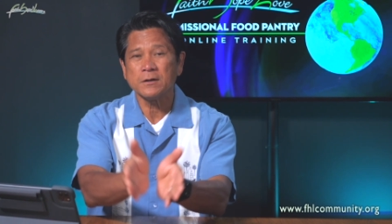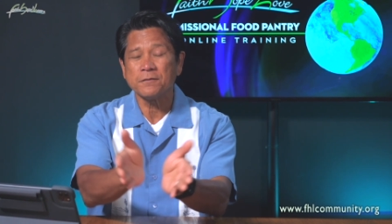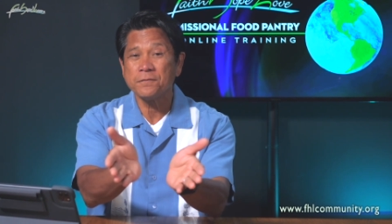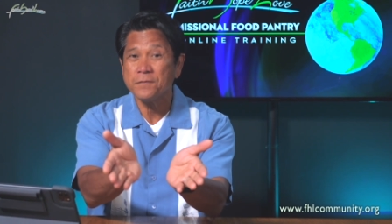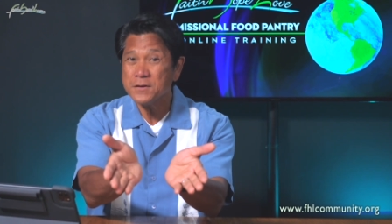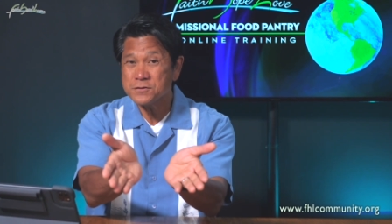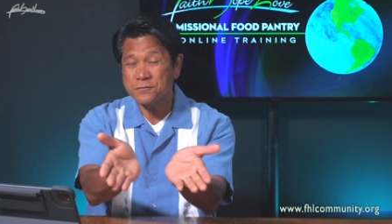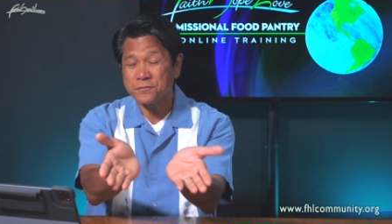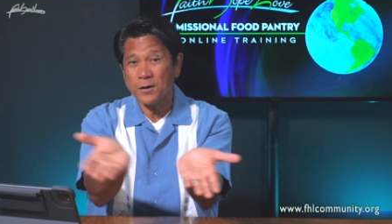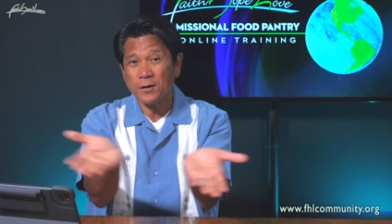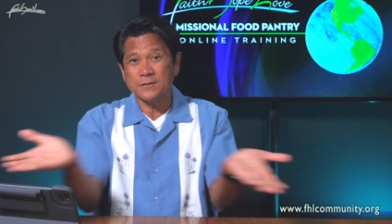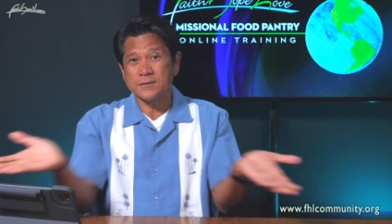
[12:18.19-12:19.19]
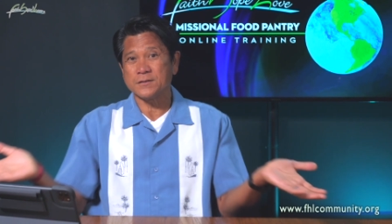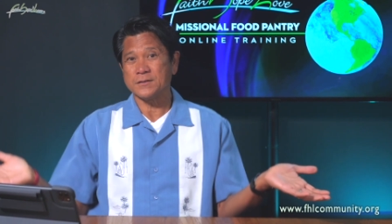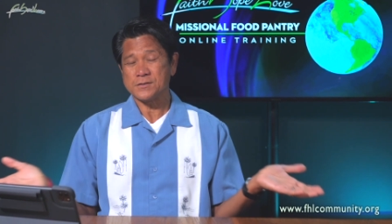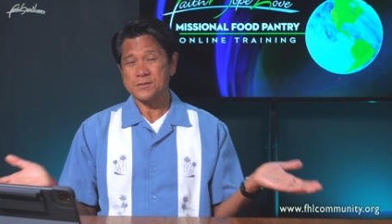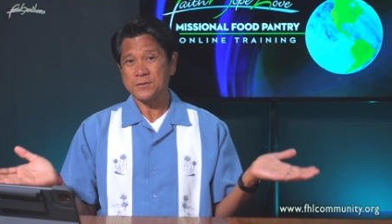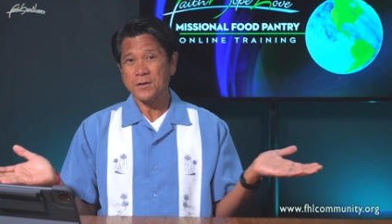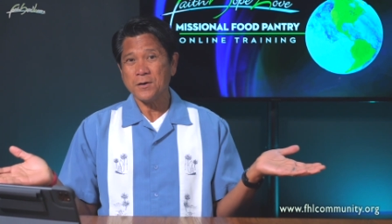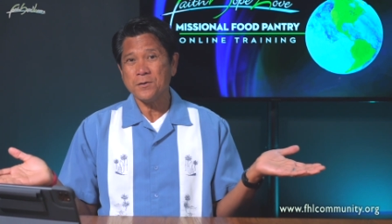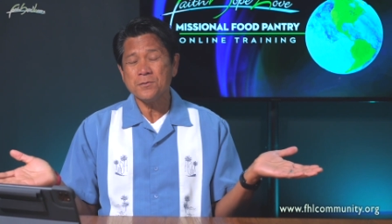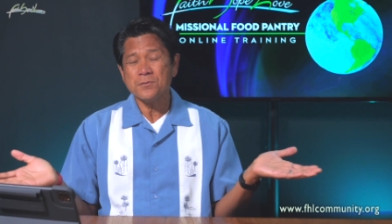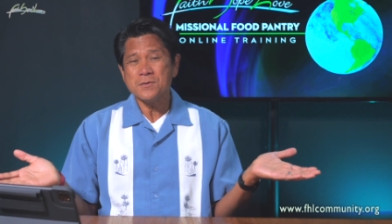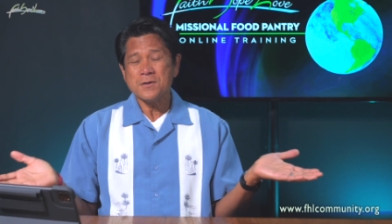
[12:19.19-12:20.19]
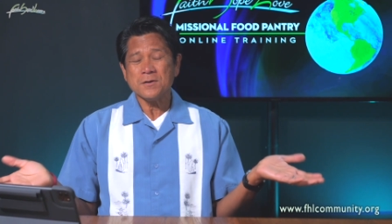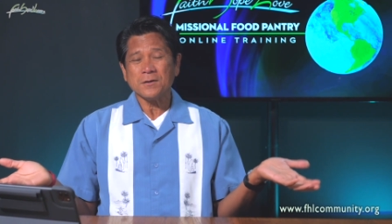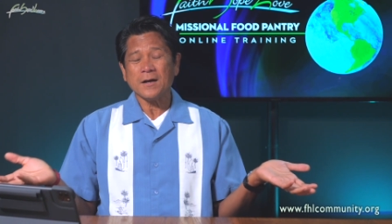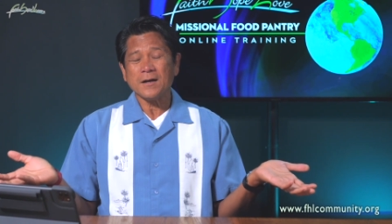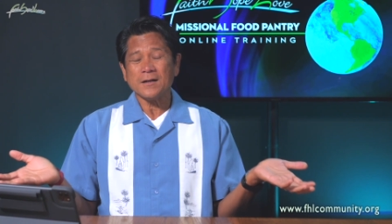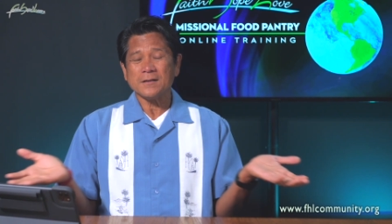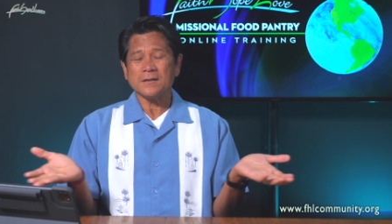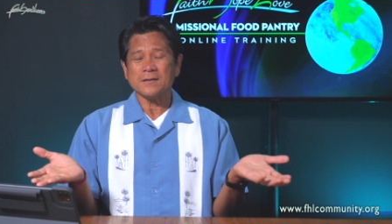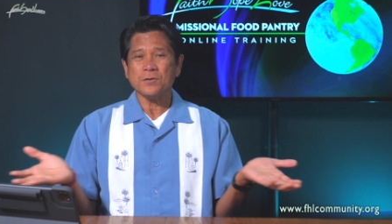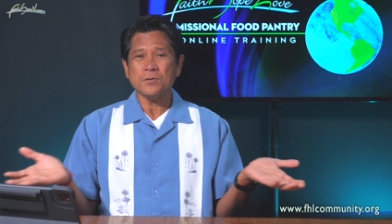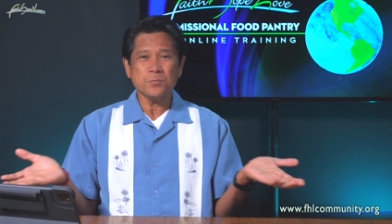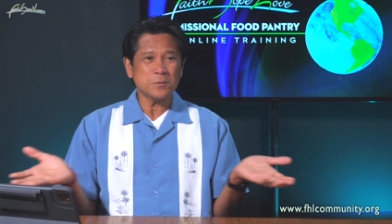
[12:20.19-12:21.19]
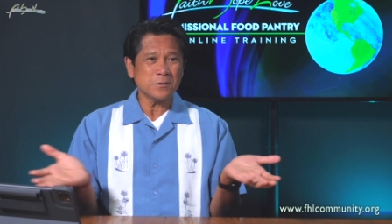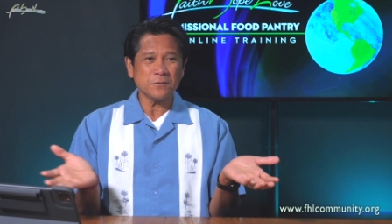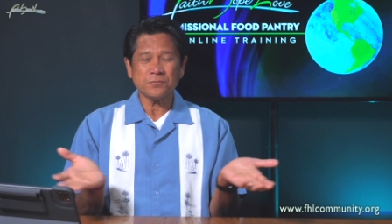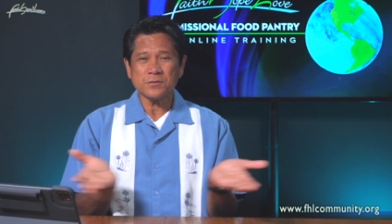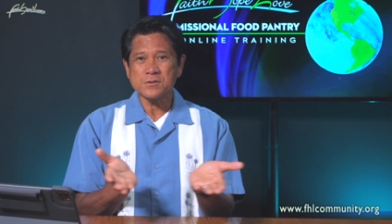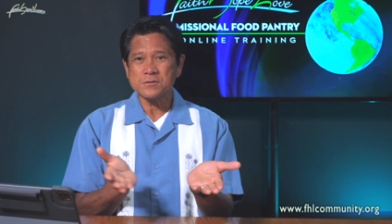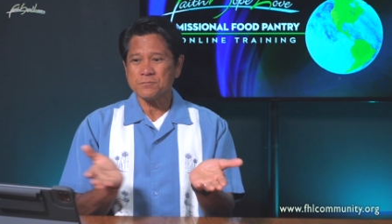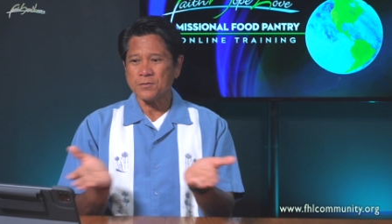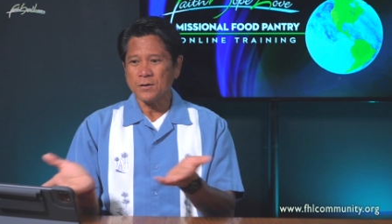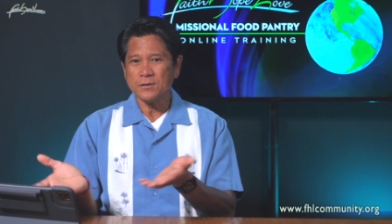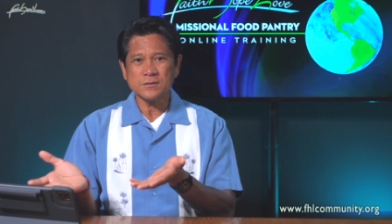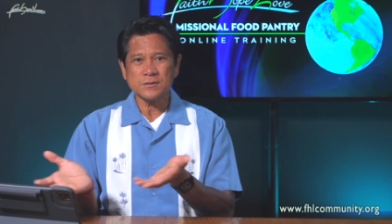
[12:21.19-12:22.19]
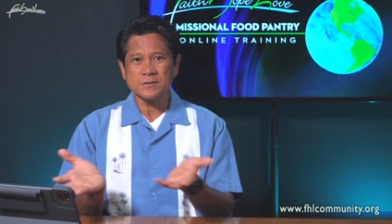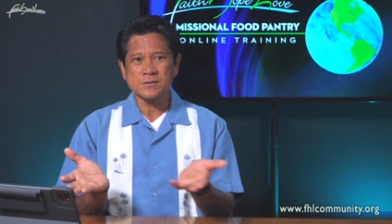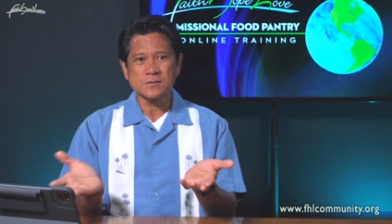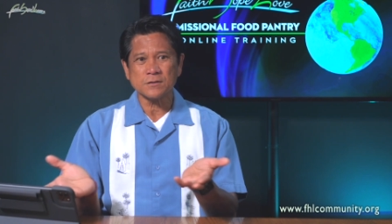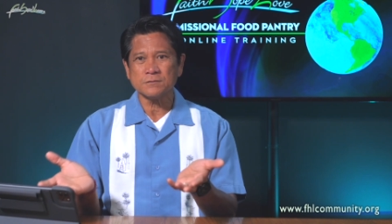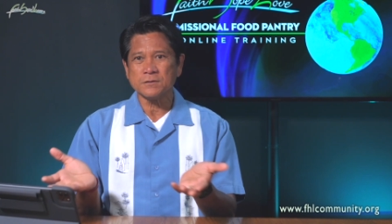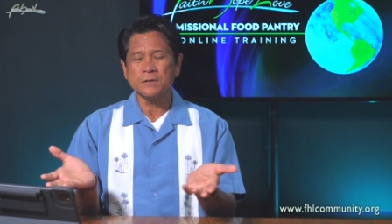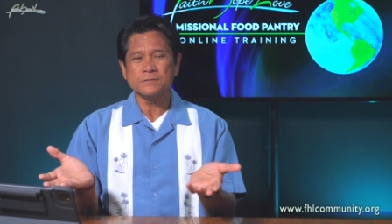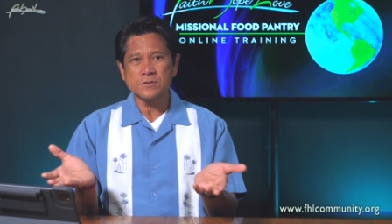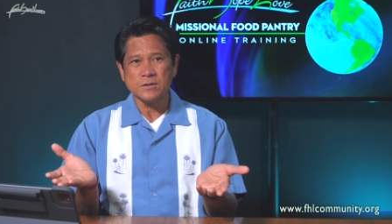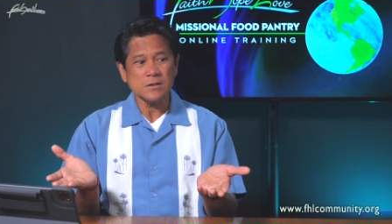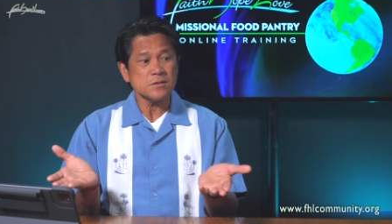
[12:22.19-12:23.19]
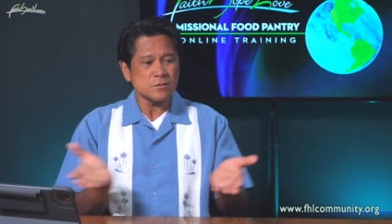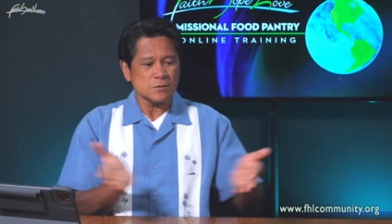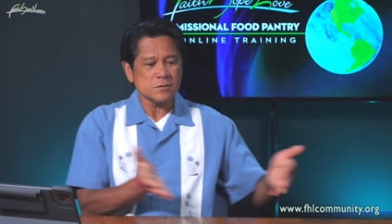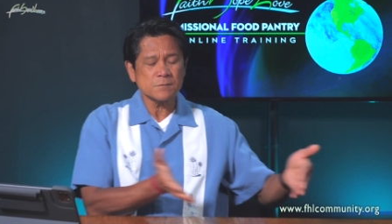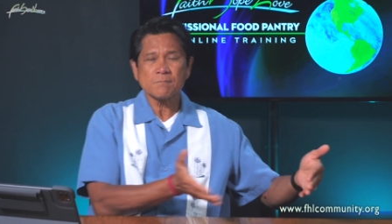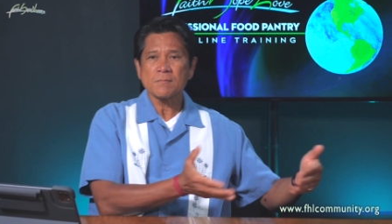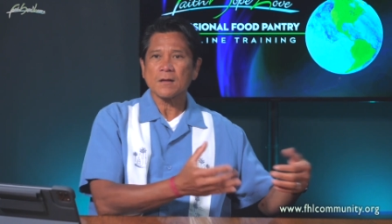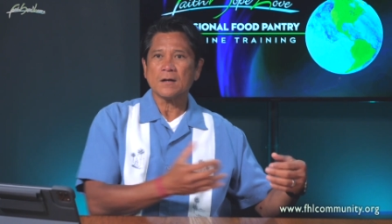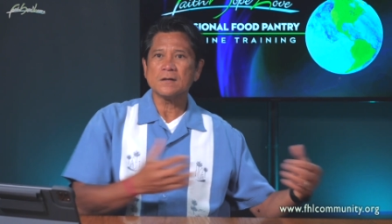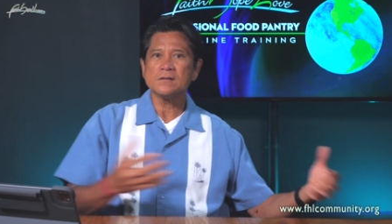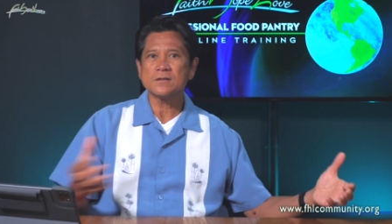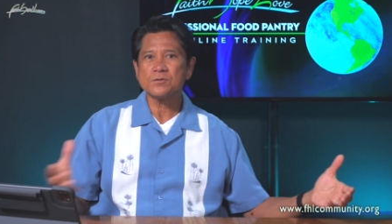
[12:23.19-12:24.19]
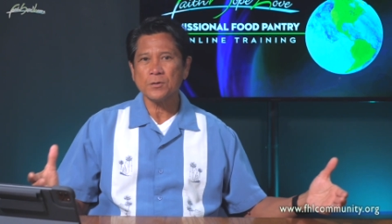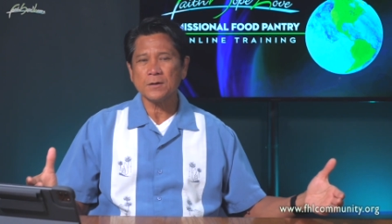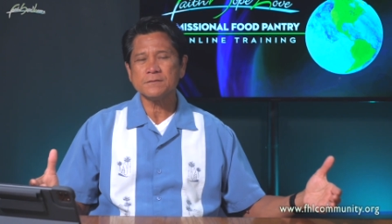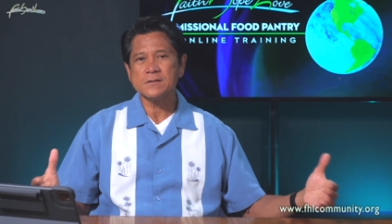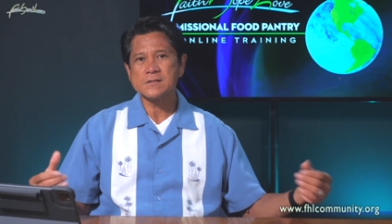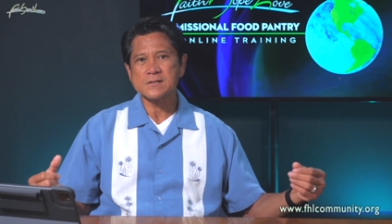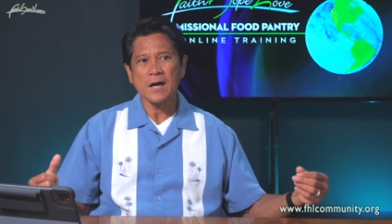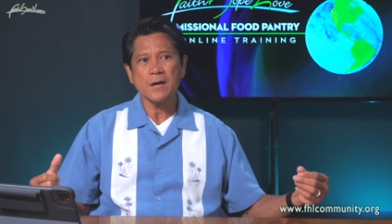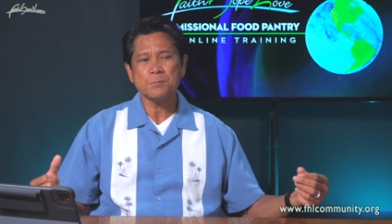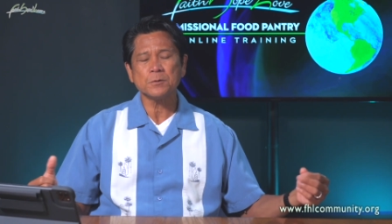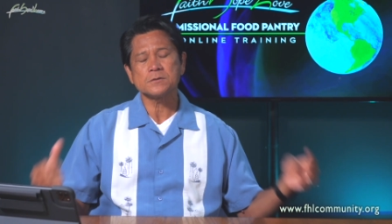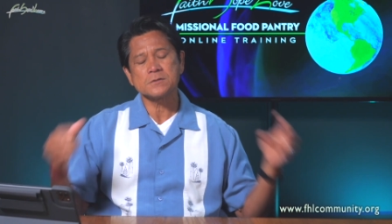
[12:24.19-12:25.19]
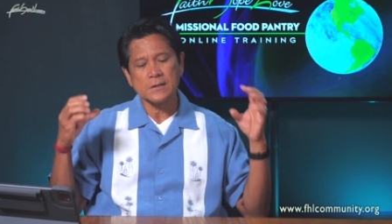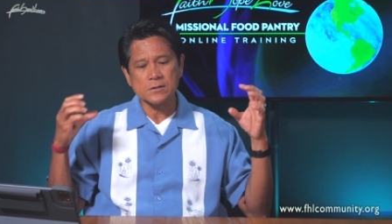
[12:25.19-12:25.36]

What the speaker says: The first volunteers, you know, who were the first volunteers of Jesus are the 12 disciples.